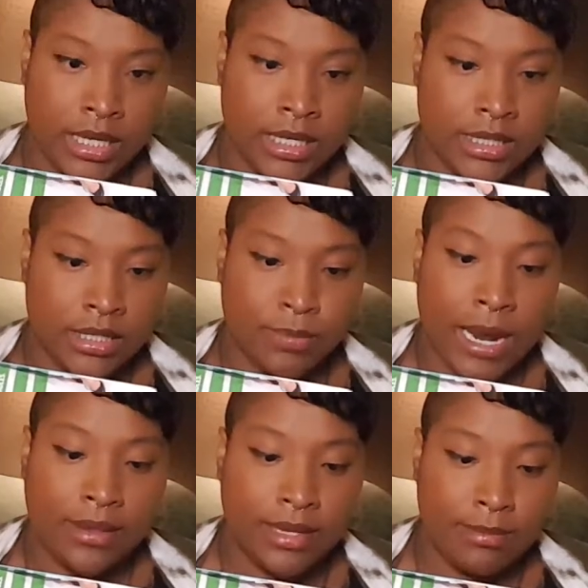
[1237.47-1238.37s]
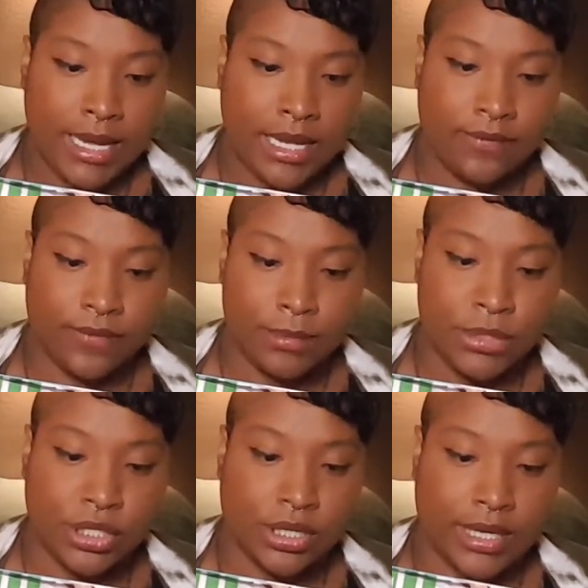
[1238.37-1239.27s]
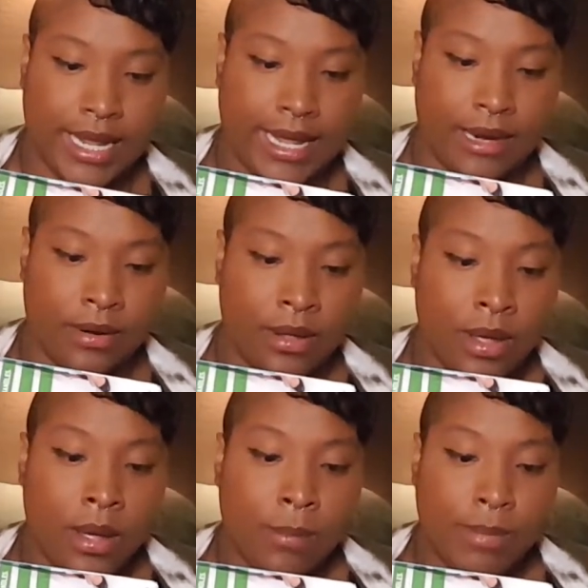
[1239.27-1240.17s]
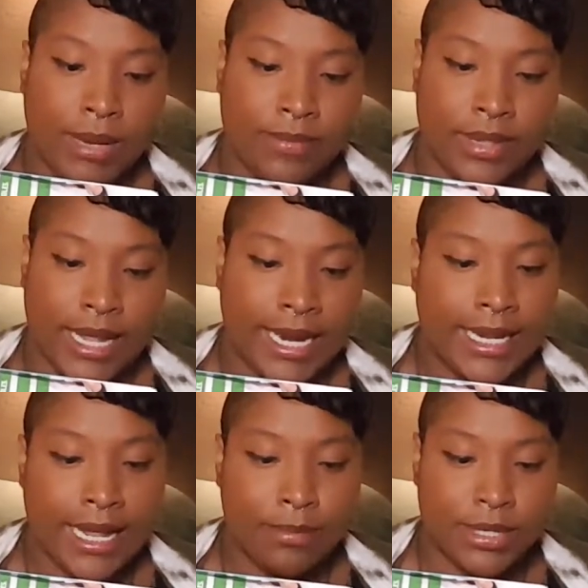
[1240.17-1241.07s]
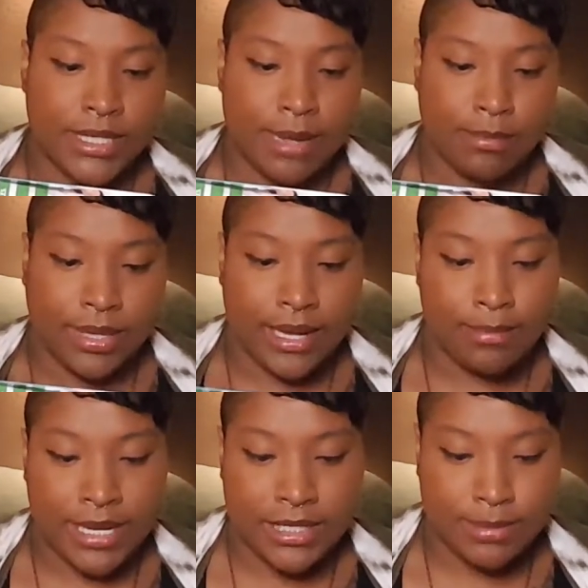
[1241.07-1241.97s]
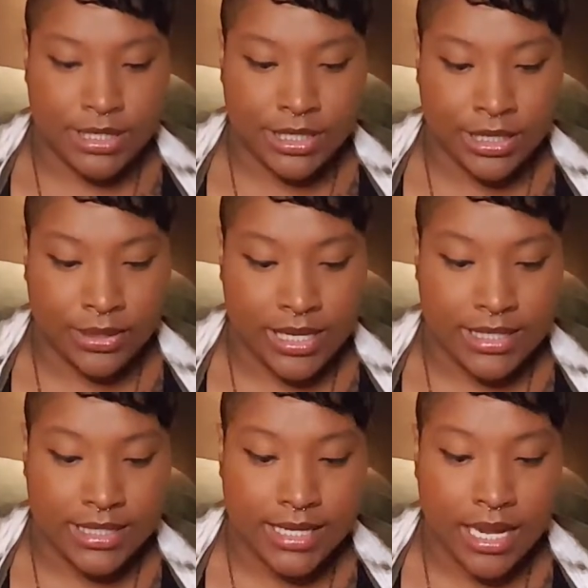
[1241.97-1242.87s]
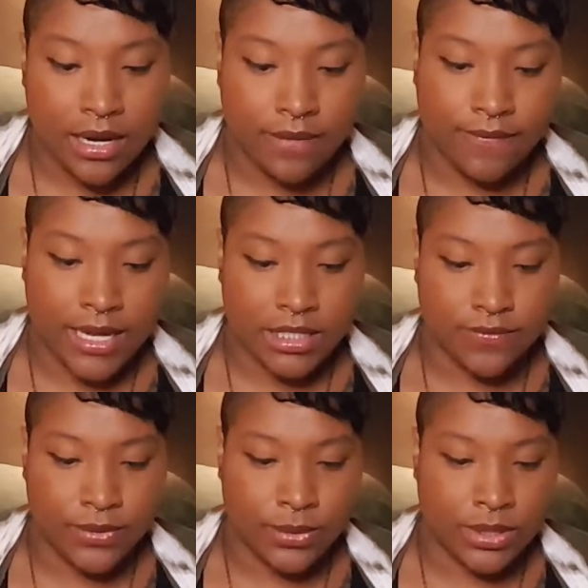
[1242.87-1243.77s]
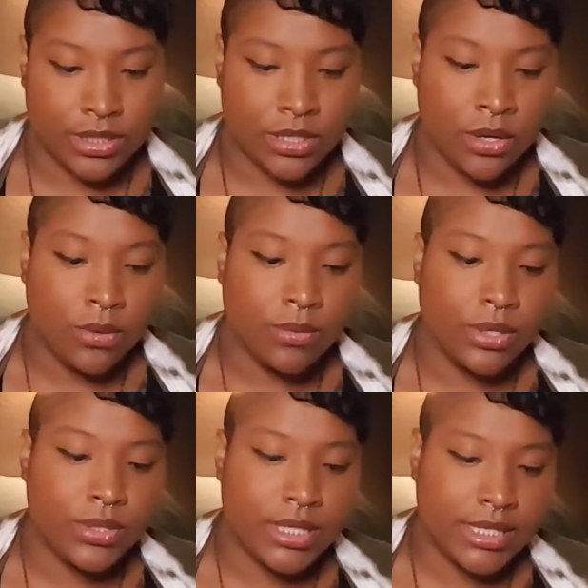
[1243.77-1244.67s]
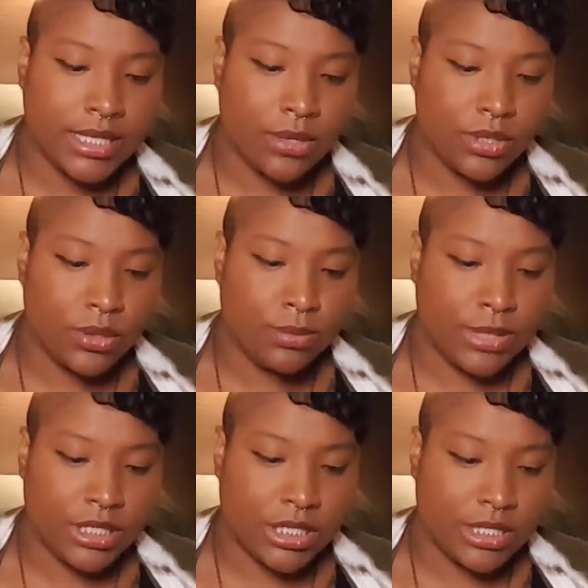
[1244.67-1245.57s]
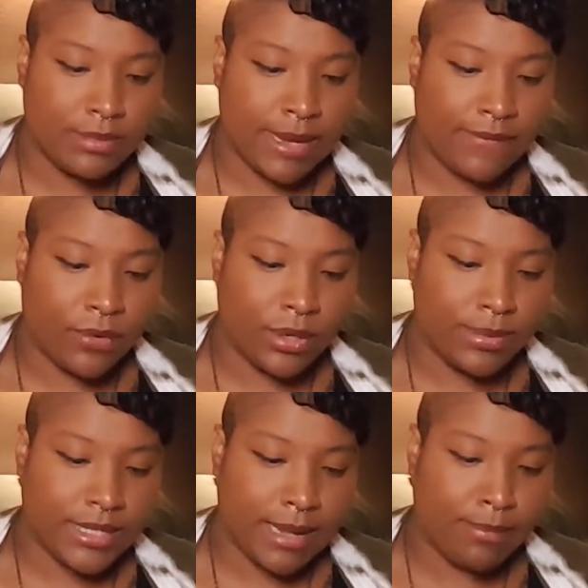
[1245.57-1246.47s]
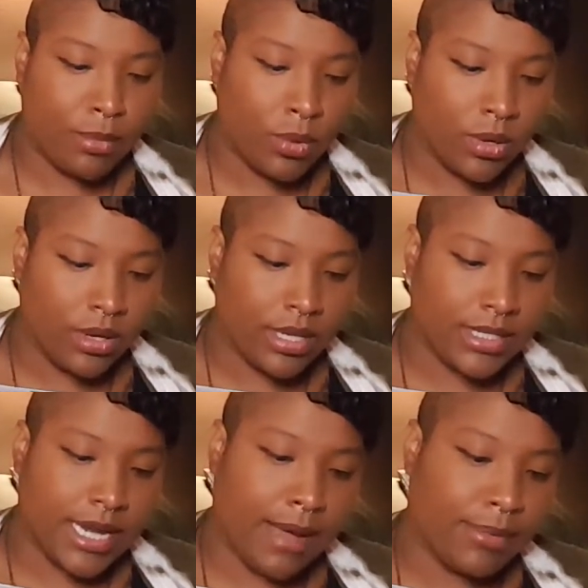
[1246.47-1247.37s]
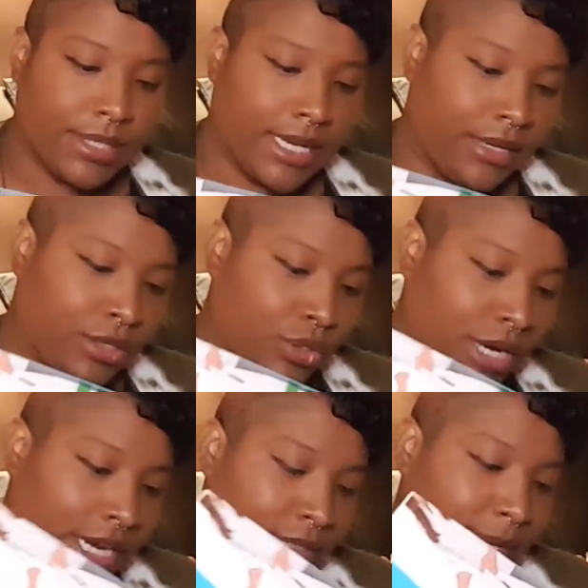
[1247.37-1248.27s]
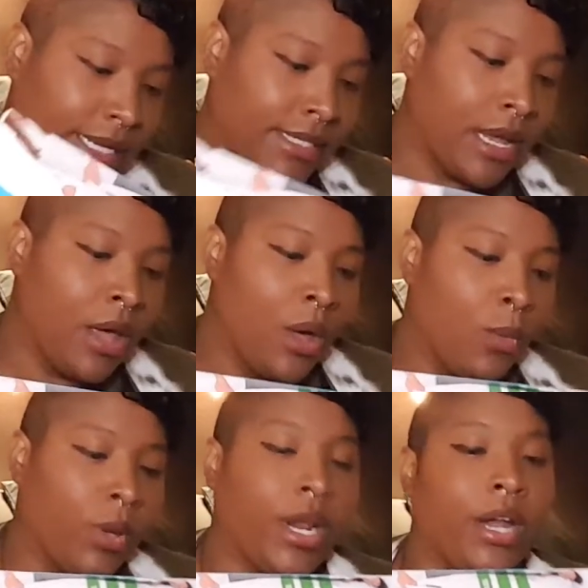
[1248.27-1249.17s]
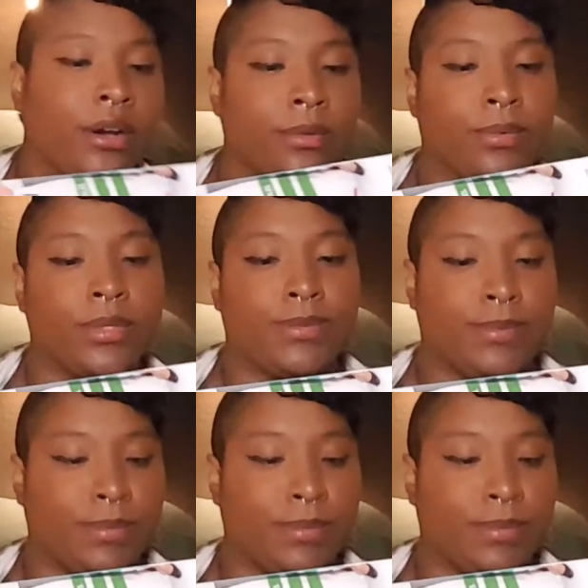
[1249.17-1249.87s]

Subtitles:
this is probably made from sugarcane, made with 88% plant-based material instead of fossil fuels, reduces CO2 emissions by 40% more than top recycled trash bags. 100%